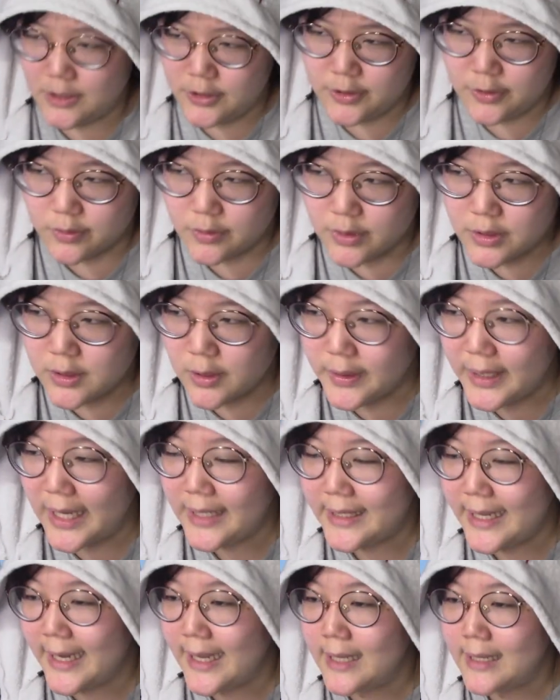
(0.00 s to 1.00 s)
2s so
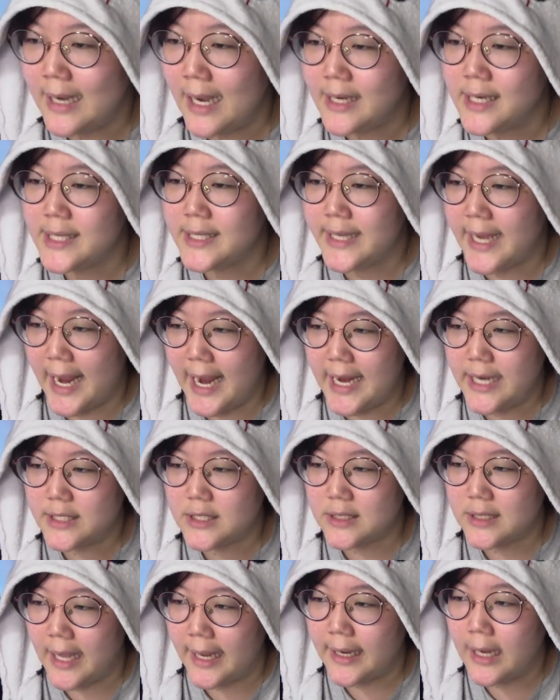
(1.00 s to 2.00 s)
that they can kind of gauge
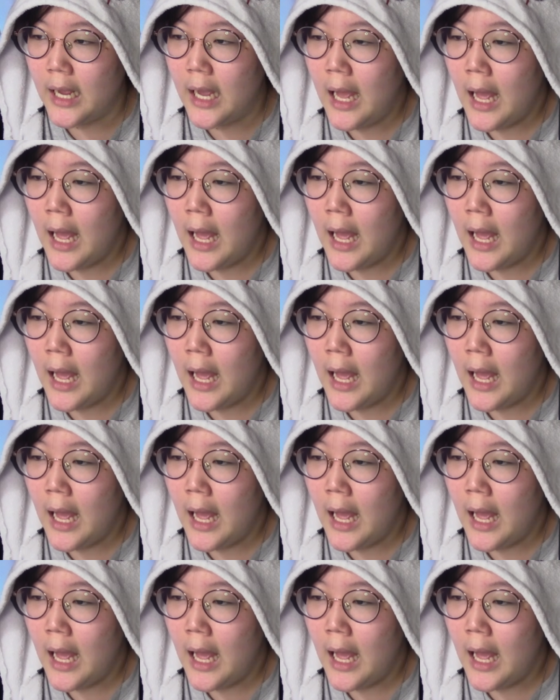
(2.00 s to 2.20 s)
like